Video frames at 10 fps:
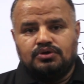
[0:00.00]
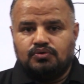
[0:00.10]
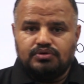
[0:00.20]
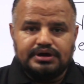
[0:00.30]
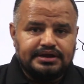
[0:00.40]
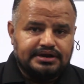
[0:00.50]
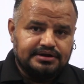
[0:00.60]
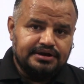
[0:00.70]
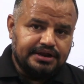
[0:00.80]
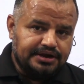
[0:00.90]
who
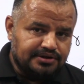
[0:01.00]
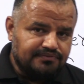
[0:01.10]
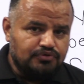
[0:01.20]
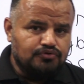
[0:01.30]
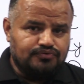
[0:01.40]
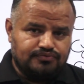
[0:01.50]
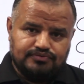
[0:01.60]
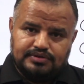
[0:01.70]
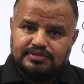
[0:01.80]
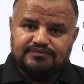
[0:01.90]
conducted
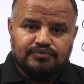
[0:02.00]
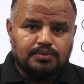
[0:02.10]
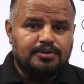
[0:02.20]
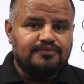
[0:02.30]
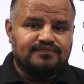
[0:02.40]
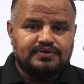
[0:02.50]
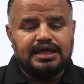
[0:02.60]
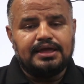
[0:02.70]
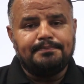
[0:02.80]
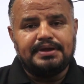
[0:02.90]
interviews in the form of
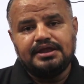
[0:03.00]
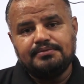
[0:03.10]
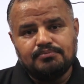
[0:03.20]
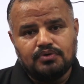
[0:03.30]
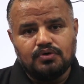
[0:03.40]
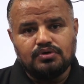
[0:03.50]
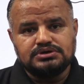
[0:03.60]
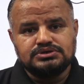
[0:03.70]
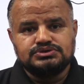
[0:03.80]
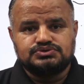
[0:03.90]
SNAP and mock.
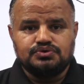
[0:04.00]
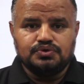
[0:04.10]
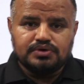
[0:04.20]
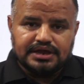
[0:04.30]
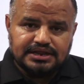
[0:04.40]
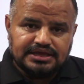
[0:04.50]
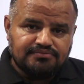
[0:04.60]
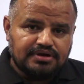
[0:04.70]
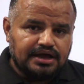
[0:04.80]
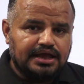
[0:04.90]
So, you can
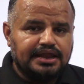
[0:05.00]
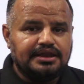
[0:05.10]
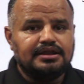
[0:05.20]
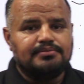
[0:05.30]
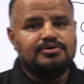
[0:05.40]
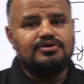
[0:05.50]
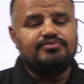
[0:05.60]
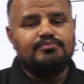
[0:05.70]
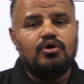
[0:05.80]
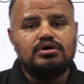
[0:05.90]
give any number
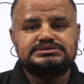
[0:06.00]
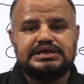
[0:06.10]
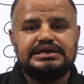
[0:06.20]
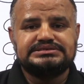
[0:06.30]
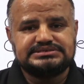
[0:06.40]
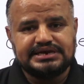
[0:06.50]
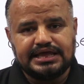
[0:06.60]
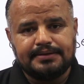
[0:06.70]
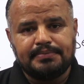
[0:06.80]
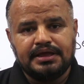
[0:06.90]
of mocks and
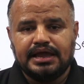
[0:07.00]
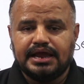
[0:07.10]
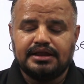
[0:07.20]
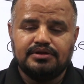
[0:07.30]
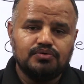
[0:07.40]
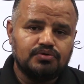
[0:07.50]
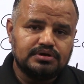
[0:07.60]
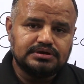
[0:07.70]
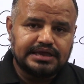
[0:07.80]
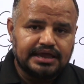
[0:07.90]
SNAP and you
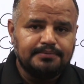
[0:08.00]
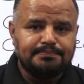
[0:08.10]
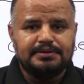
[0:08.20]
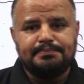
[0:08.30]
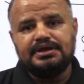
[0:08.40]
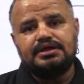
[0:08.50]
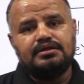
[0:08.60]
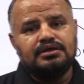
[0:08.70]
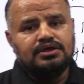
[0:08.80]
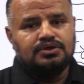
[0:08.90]
can prepare
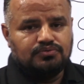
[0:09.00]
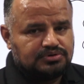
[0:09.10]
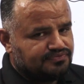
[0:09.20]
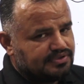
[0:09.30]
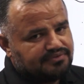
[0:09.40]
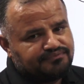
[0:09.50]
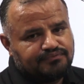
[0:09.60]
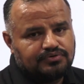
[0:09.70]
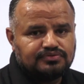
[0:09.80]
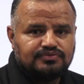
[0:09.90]
yourself
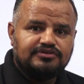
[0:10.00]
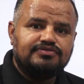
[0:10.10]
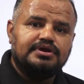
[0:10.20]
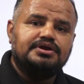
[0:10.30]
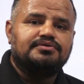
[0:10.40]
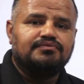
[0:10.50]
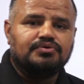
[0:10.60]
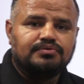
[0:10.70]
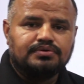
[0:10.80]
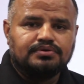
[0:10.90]
for this
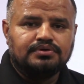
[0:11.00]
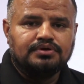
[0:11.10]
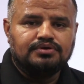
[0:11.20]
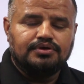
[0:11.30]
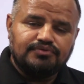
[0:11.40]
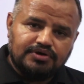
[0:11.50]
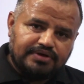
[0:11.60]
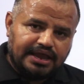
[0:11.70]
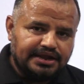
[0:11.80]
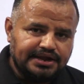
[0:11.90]
interview. If you have
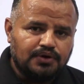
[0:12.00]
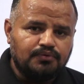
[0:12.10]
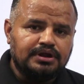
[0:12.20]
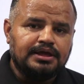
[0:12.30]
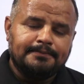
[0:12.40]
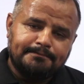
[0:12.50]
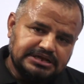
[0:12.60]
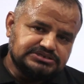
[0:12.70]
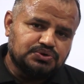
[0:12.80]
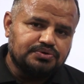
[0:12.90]
any doubt,
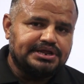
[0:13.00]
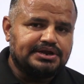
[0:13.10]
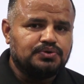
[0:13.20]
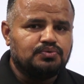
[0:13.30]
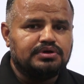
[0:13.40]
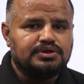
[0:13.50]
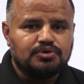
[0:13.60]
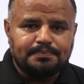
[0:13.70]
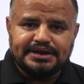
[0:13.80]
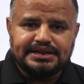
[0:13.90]
please contact to
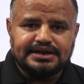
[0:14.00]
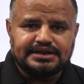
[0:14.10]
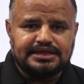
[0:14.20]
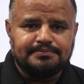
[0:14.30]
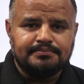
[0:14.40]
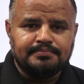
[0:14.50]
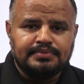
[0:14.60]
your PDA team.